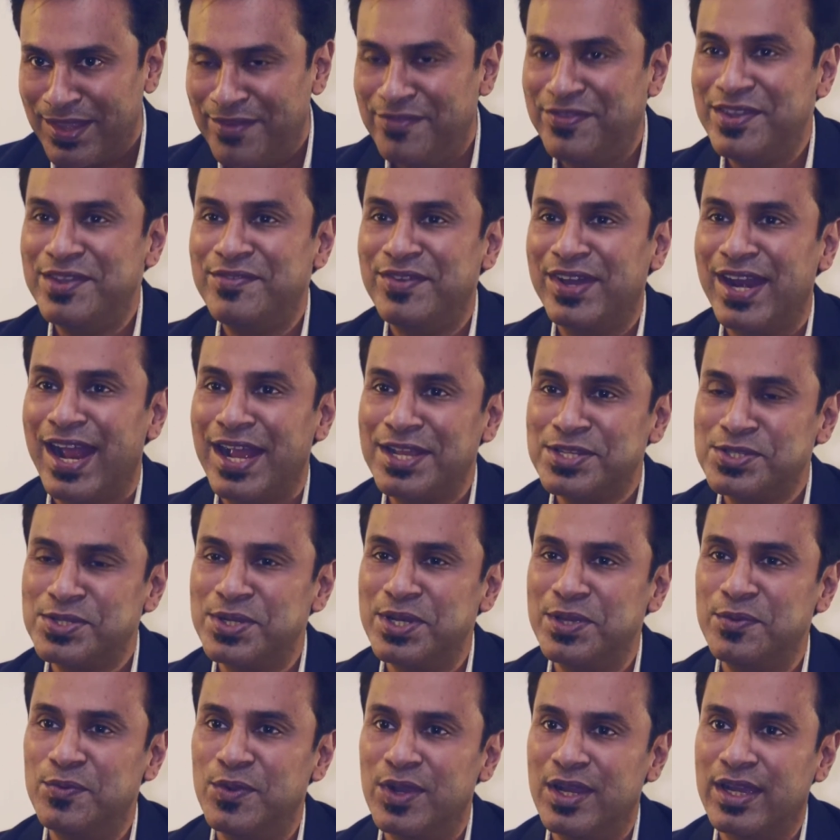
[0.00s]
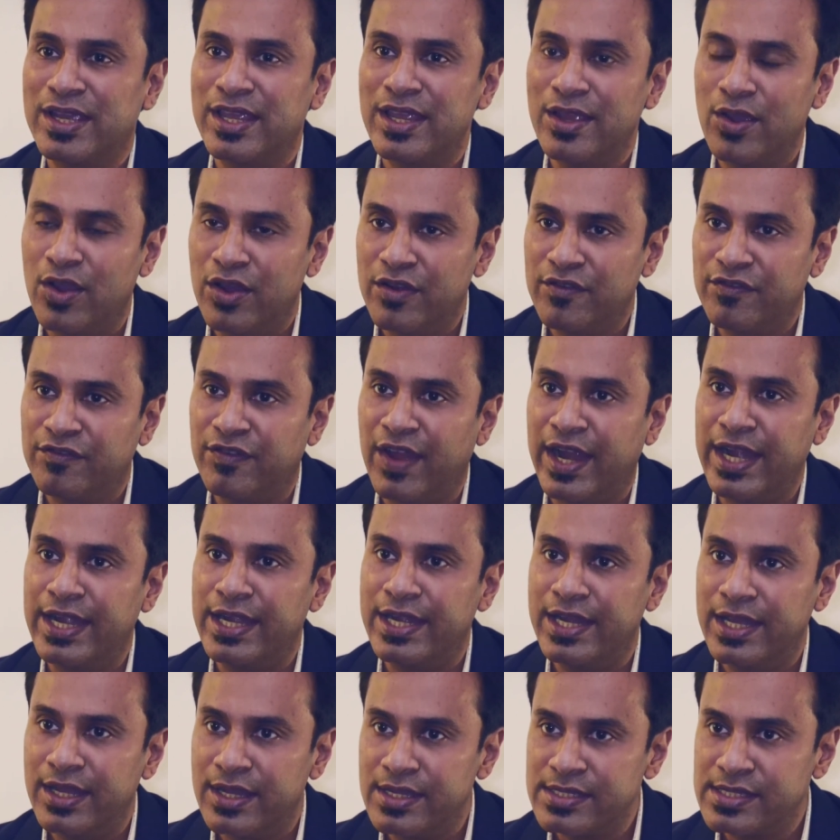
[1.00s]
We were actually working on
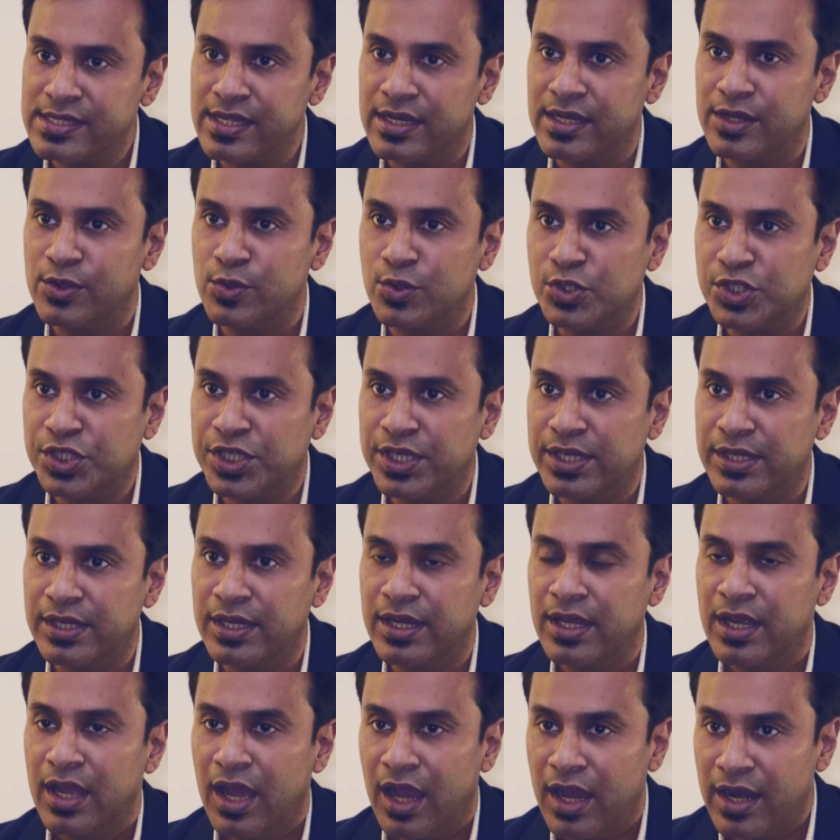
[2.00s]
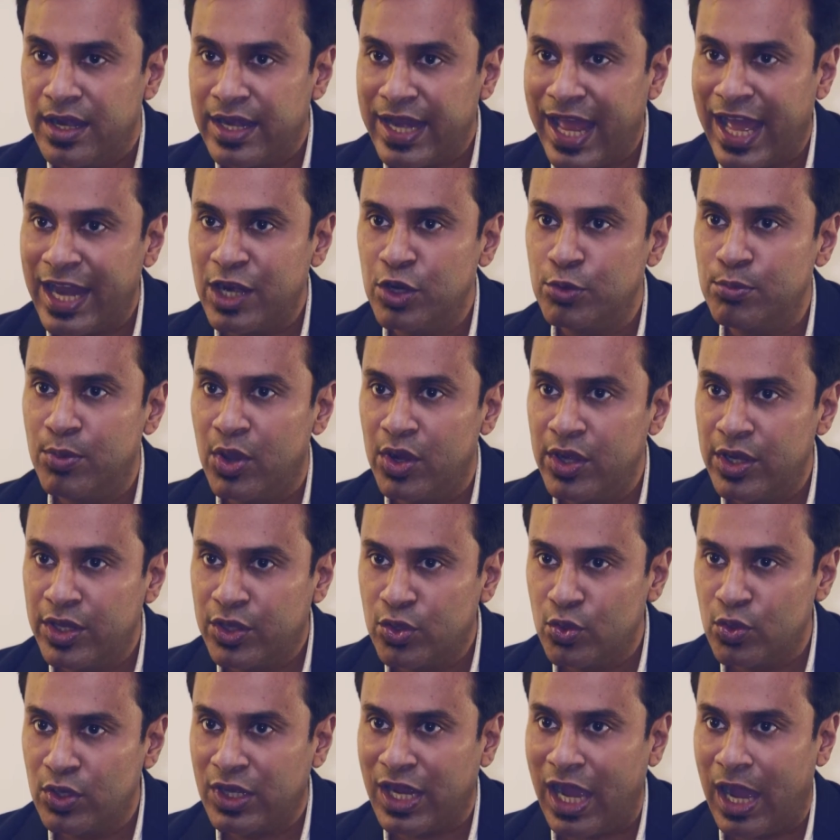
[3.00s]
finding a solution, a
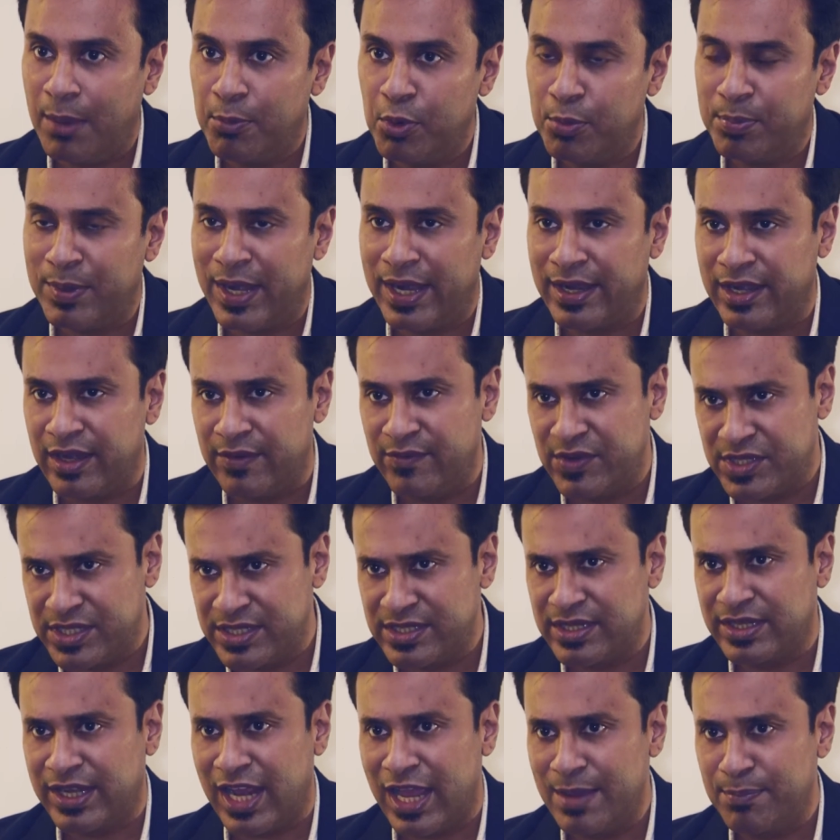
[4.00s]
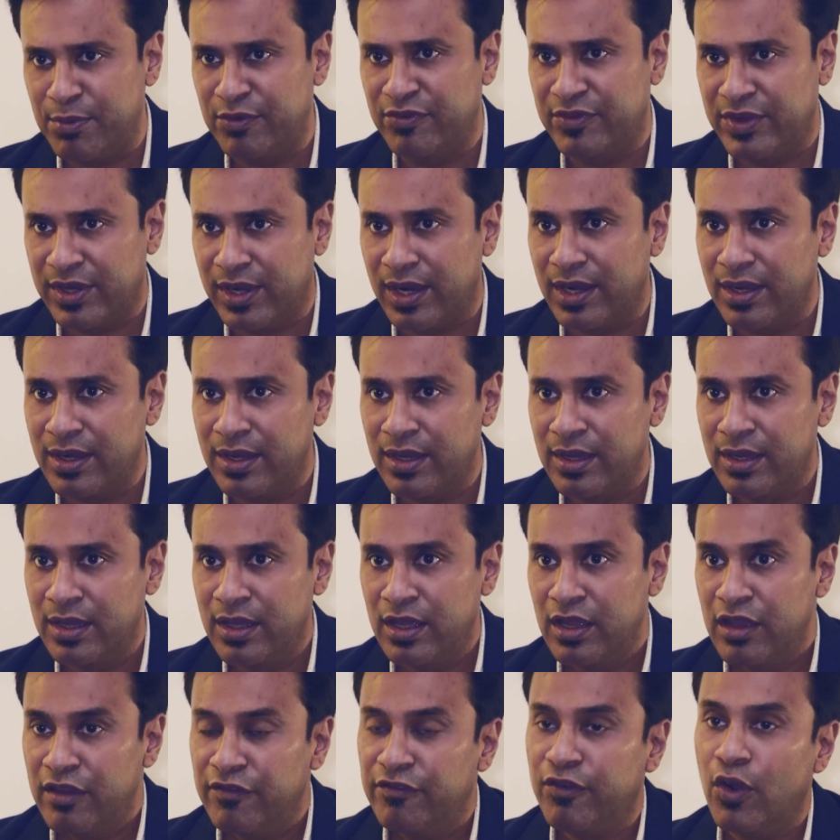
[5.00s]
nanomolecule carboplatin, which is a type of drug,
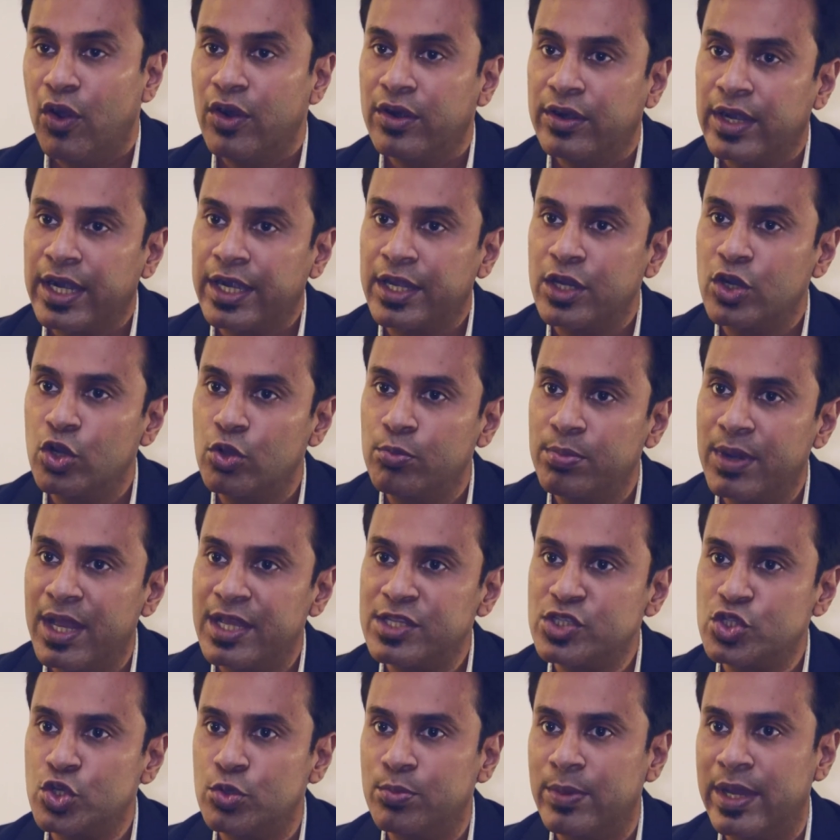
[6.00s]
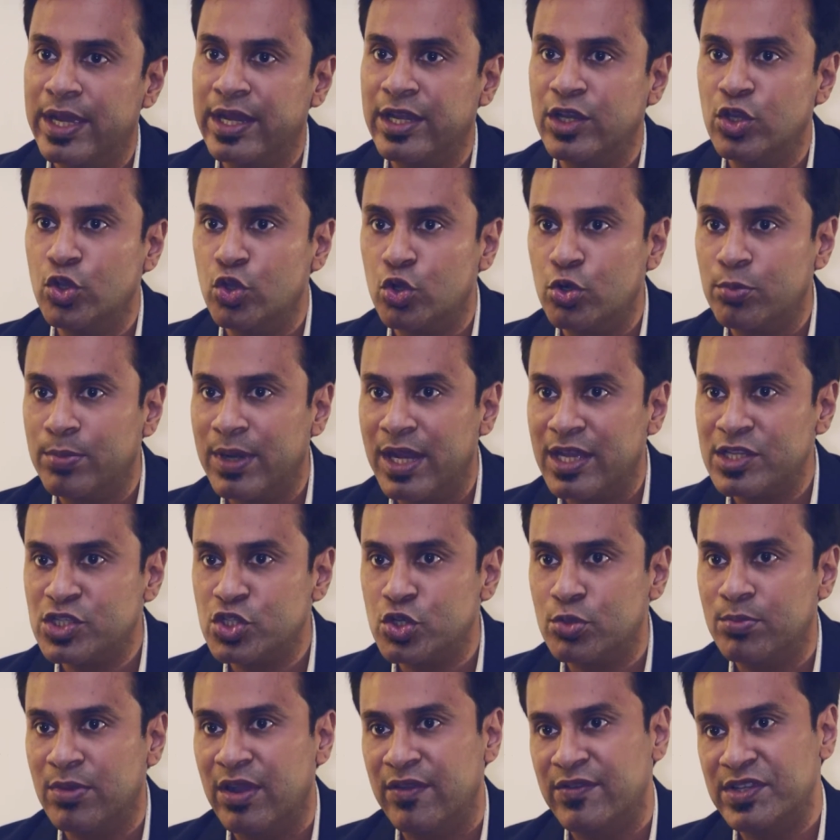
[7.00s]
for retinoblastoma and
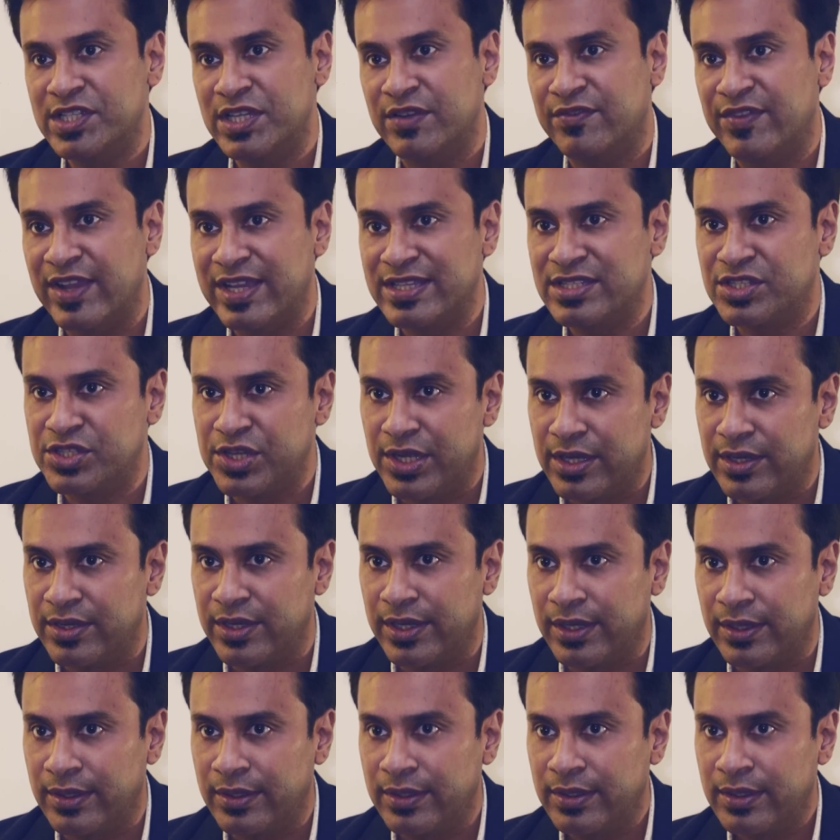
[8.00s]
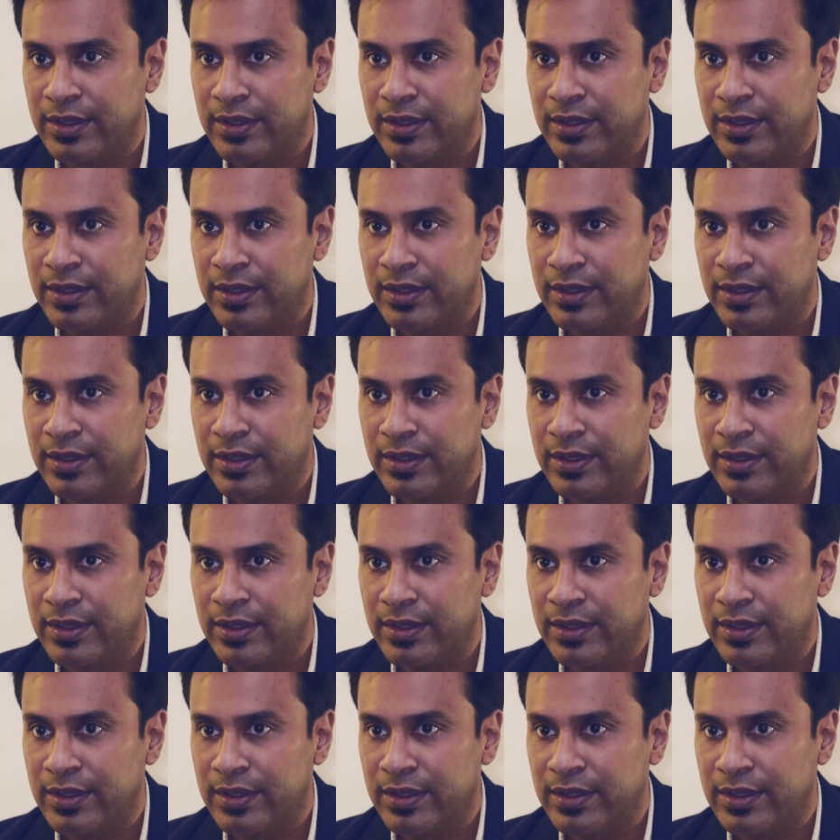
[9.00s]
neuroblastoma, which affects children.